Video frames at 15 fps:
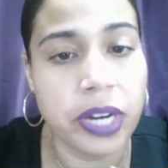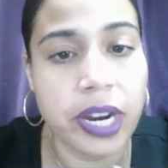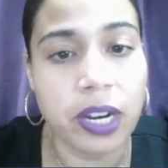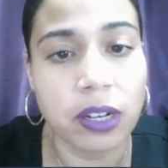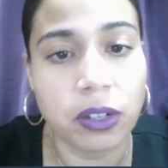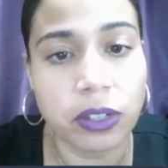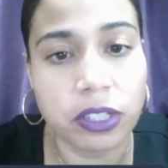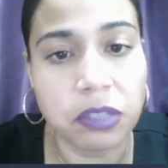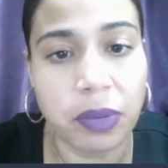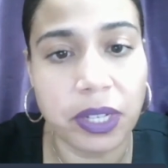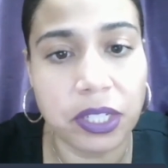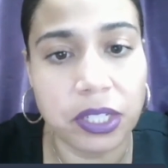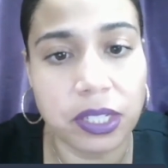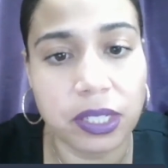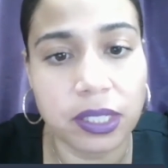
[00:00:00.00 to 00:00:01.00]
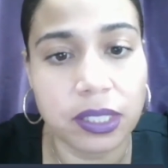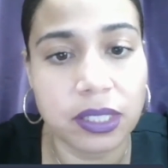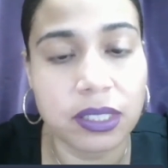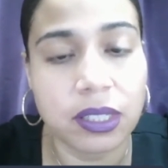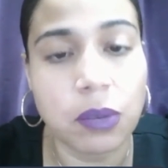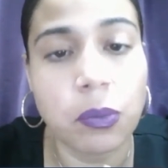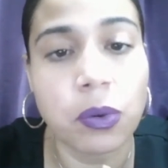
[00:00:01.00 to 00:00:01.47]
hair loss
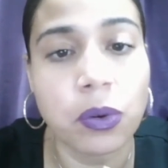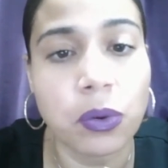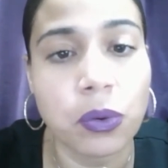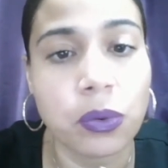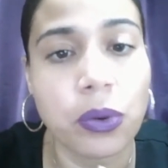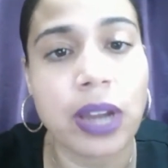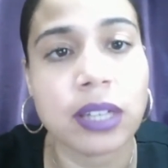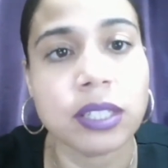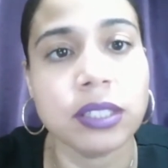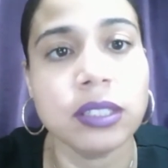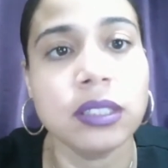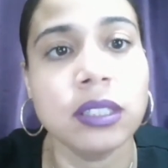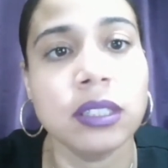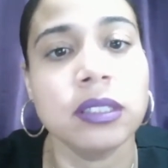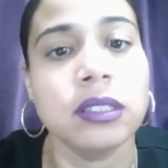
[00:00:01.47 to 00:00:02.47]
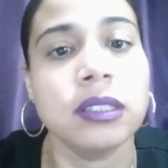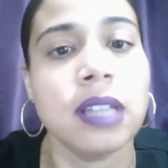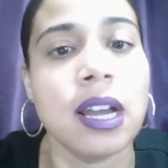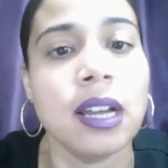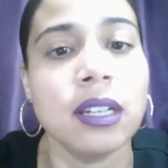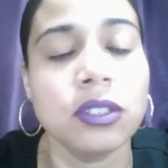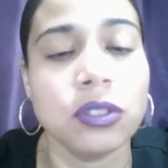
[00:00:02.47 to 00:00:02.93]
specialist, someone who actually does
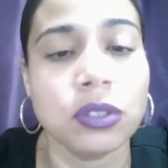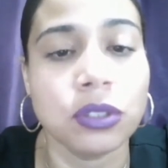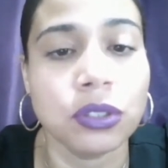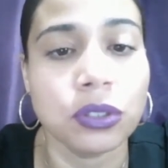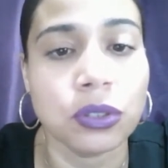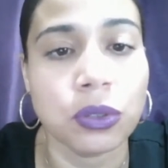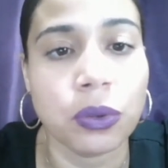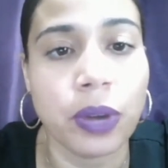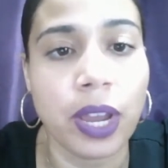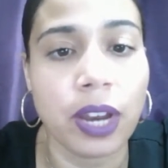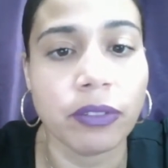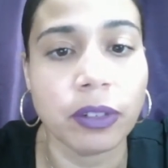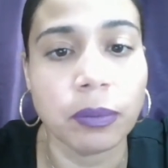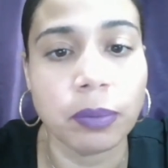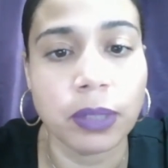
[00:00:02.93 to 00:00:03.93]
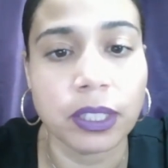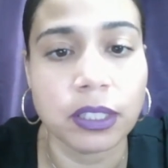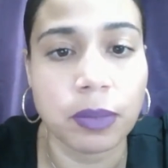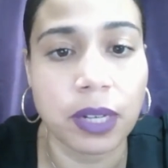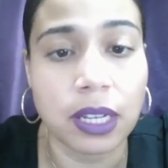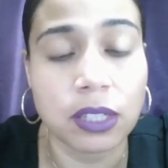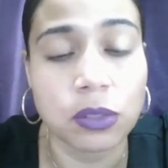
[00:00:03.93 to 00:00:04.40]
non-surgical hair
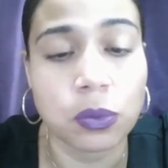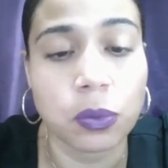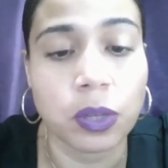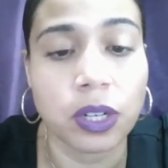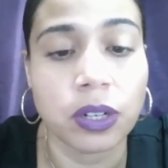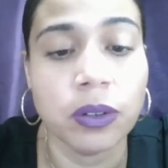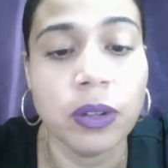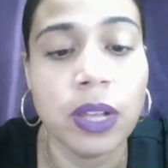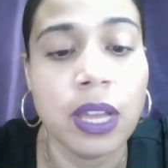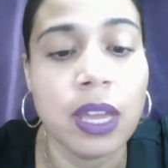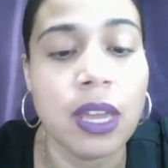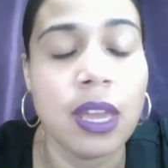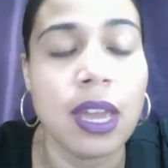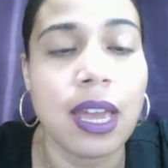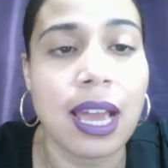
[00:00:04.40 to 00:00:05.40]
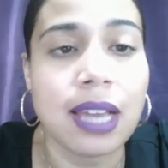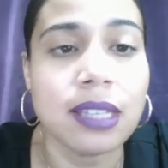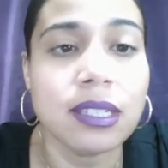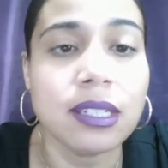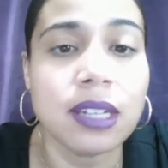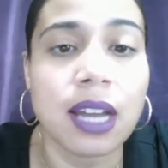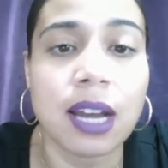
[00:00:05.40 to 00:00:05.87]
replacement as well,
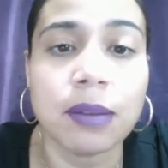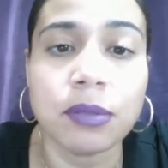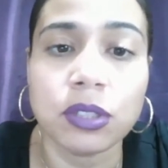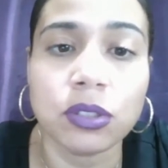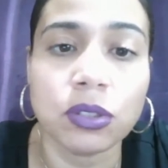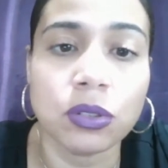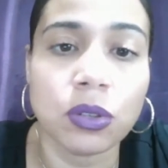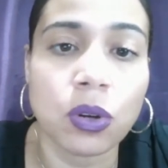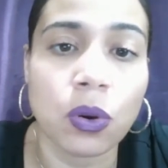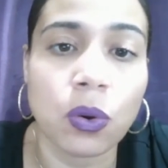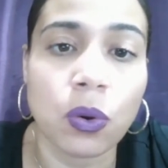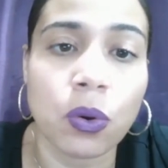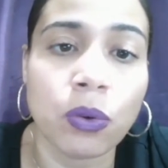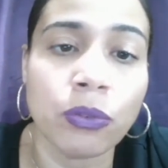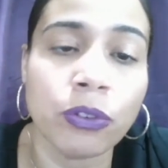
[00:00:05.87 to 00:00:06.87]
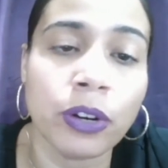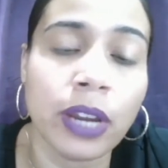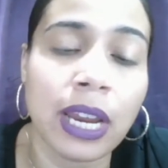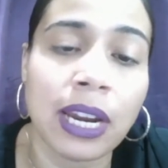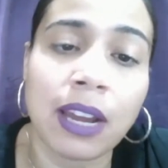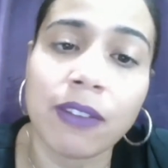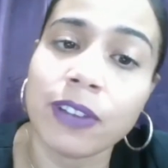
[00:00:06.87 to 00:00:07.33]
as an option to go over.
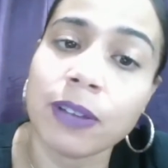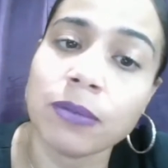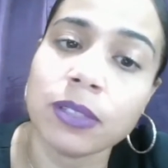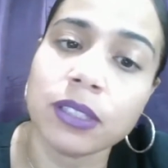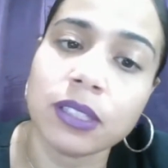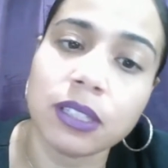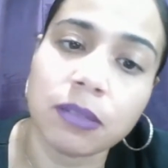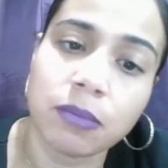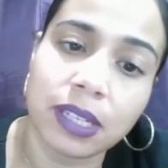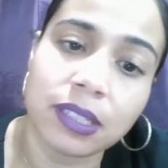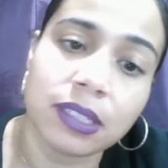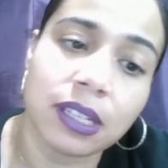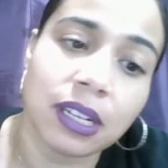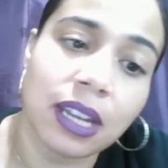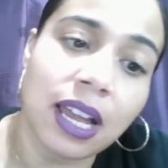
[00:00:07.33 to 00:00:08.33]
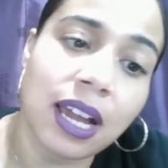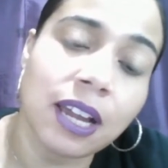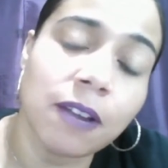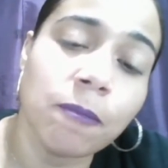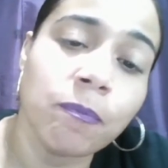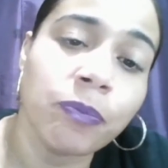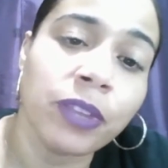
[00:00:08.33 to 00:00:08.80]
And at Fabulously Made
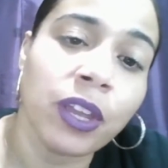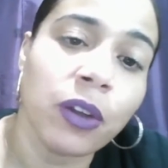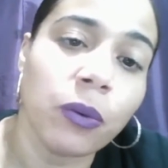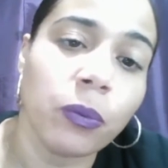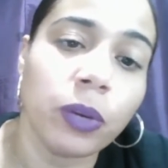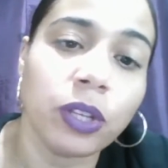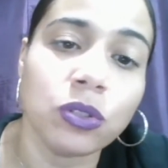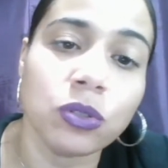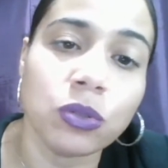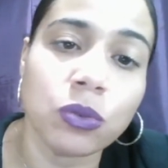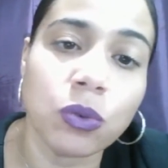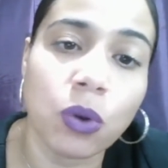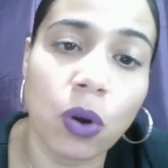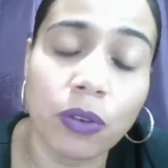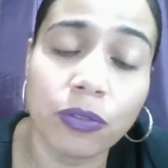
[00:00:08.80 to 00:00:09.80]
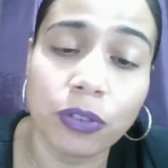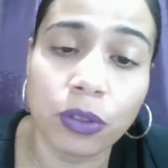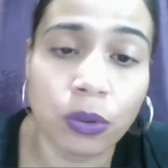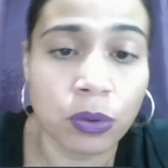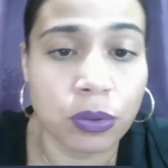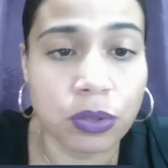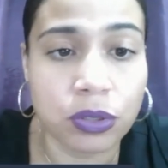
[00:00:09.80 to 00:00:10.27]
Salon, we do offer
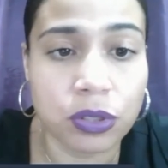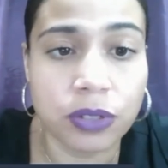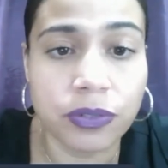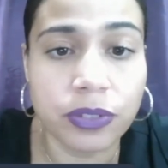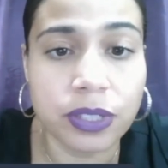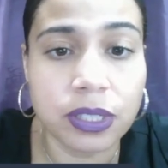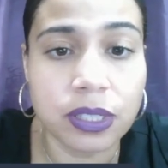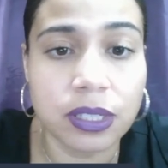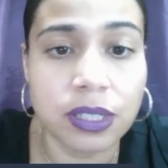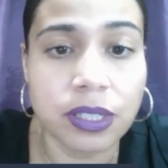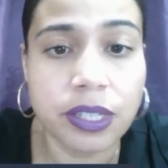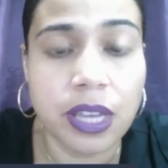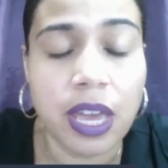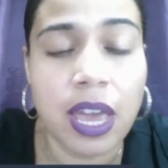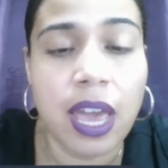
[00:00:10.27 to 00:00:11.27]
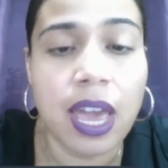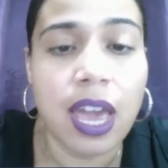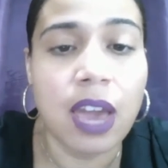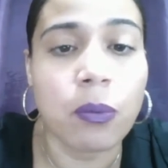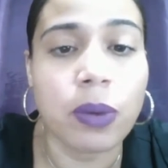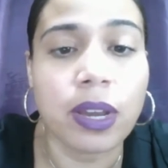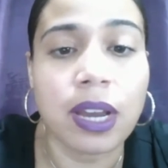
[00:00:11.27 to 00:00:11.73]
those services,
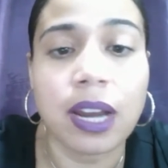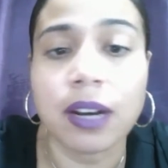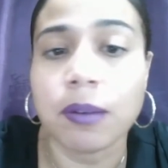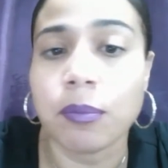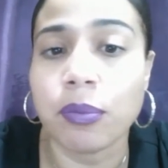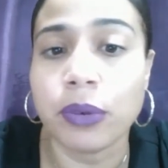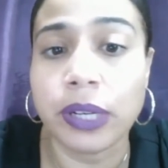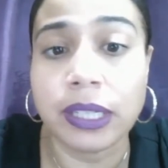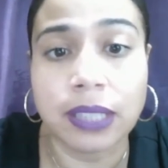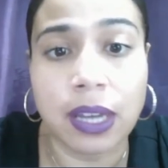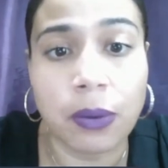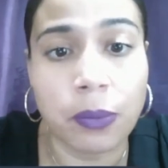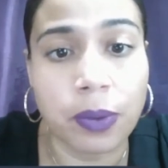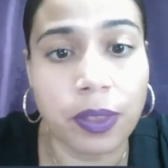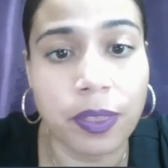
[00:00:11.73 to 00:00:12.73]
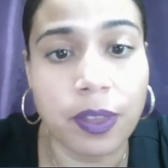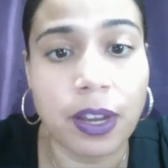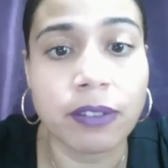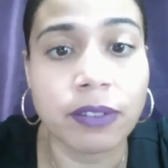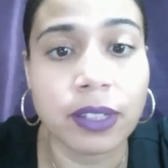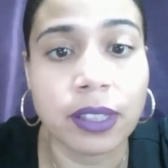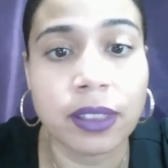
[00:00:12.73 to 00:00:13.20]
and we kind of break down with
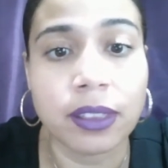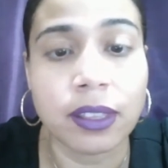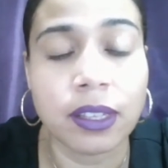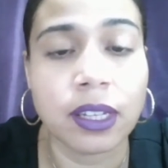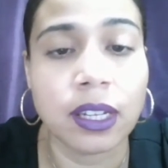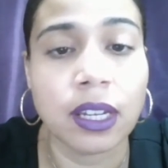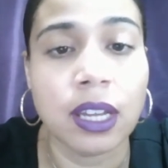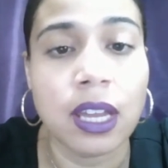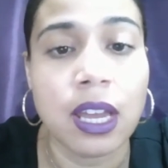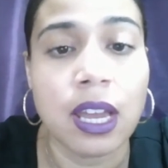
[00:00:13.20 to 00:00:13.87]
everything,